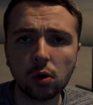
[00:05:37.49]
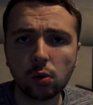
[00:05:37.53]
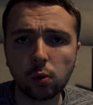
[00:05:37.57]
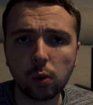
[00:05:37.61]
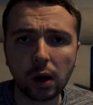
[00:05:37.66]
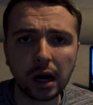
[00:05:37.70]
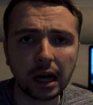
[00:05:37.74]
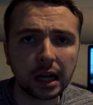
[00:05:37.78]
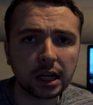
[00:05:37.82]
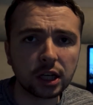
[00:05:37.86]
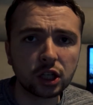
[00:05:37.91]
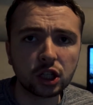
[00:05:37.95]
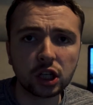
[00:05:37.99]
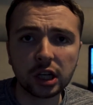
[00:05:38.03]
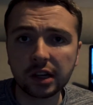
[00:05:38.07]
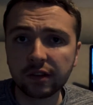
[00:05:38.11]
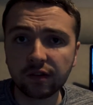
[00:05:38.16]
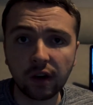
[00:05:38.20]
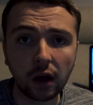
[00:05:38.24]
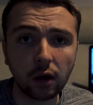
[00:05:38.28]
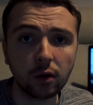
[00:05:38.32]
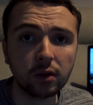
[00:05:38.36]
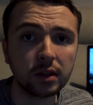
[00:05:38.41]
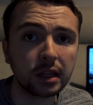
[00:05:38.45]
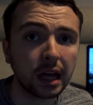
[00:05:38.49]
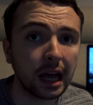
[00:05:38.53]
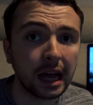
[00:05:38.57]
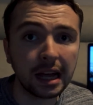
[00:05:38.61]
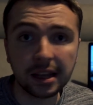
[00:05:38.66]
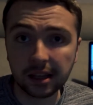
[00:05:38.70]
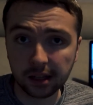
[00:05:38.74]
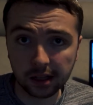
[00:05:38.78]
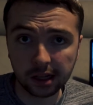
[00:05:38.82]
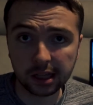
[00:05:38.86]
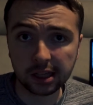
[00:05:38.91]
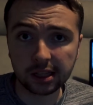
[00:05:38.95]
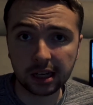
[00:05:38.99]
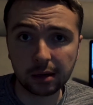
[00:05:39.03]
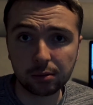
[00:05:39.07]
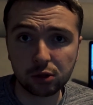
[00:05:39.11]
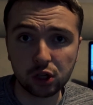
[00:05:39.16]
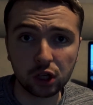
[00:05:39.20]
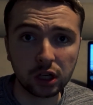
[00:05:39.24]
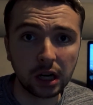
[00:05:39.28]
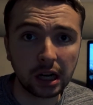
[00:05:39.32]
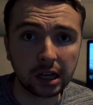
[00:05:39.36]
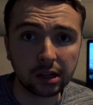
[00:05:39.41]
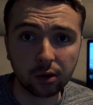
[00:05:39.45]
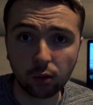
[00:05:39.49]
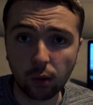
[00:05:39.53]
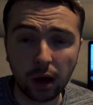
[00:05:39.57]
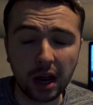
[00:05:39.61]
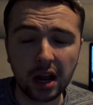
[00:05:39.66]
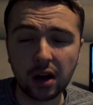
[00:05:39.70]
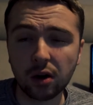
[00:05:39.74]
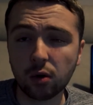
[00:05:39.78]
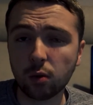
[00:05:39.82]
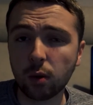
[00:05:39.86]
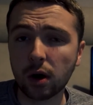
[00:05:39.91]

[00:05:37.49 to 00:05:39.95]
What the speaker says: which is found in the description as well,